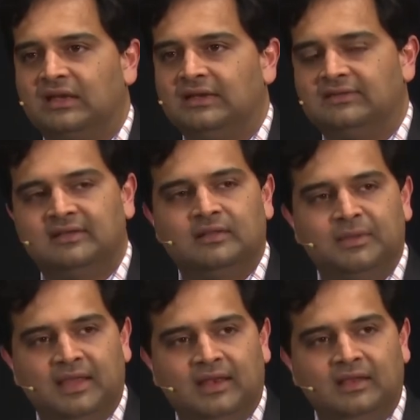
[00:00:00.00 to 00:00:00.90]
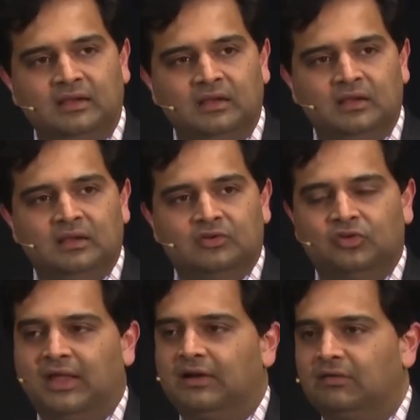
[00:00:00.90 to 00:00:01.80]
at least at the beginning,
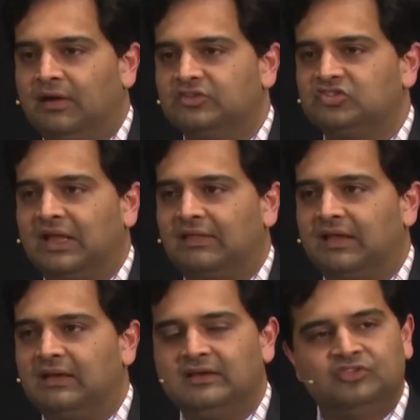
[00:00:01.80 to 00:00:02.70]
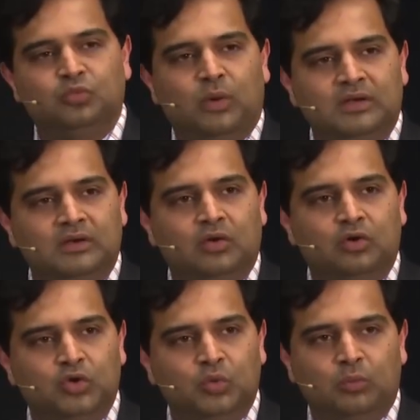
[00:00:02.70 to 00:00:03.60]
to get a rush, and then at least one
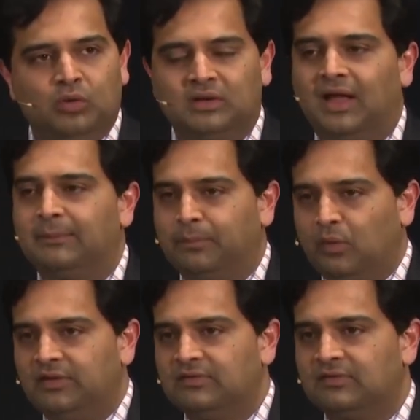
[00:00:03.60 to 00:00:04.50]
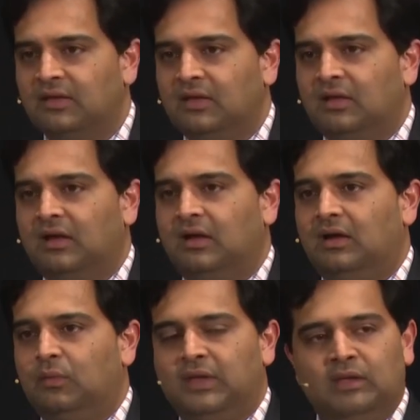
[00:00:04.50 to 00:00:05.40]
or two more time points,
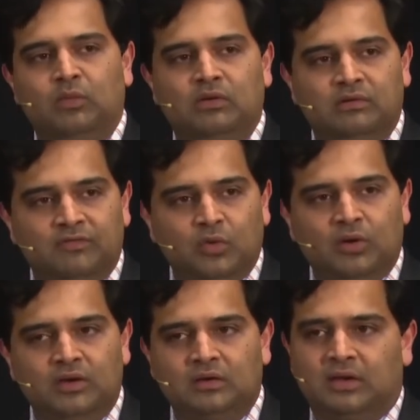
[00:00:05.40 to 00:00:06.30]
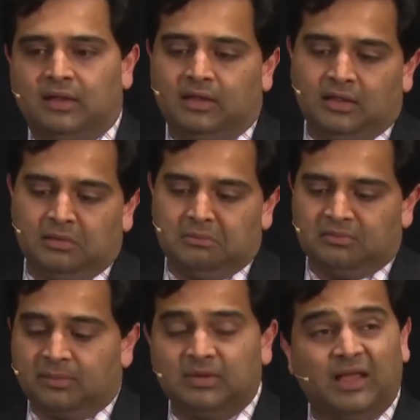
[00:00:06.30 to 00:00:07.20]
uh, we mm-hmm. will review it. Um,
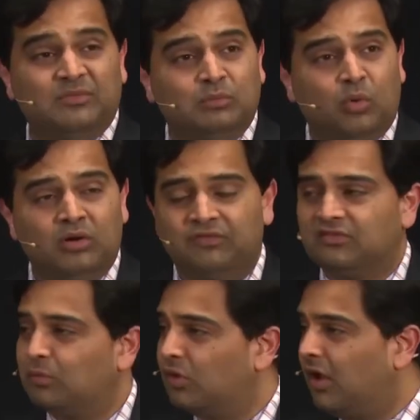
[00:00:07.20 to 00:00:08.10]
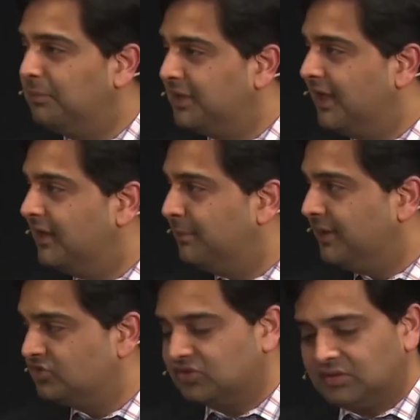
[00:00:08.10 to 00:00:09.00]
sometimes more if it's a more complicated
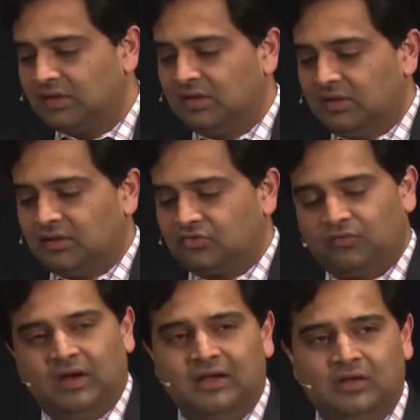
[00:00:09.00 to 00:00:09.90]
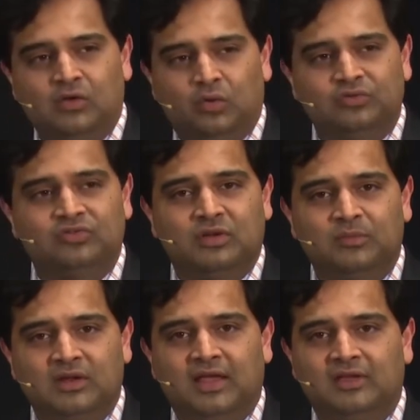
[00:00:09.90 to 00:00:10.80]
patient. So very close
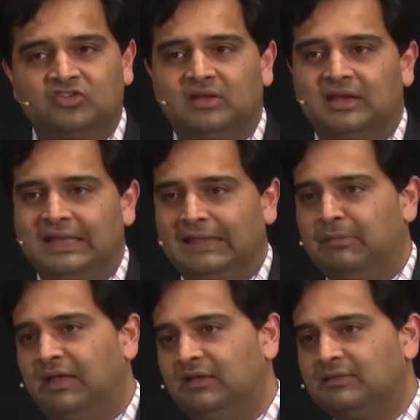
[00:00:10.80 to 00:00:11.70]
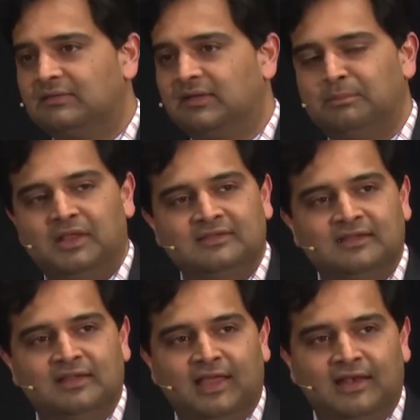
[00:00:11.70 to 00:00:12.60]
communication, and email is a
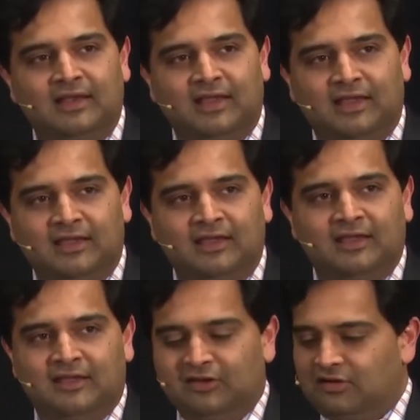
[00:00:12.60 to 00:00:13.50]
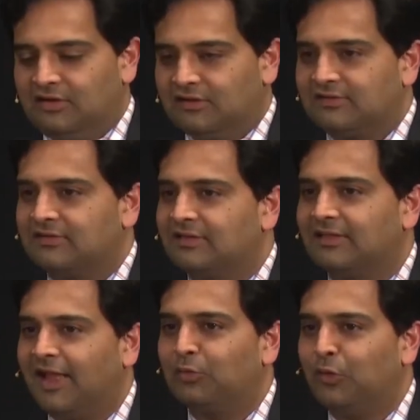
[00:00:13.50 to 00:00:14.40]
blessing and a curse
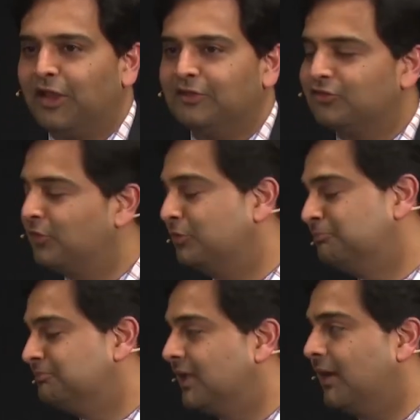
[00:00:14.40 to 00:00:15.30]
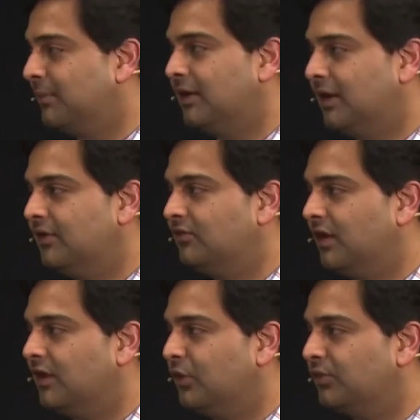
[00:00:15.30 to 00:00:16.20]
in that way. So. Yeah, but it is
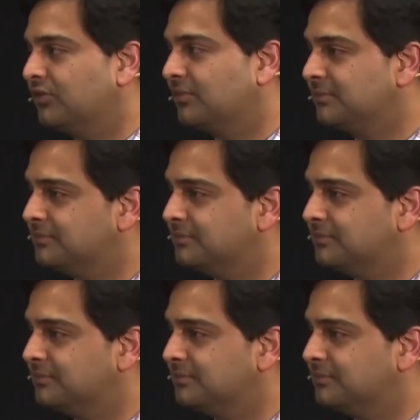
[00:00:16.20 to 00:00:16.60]
very close.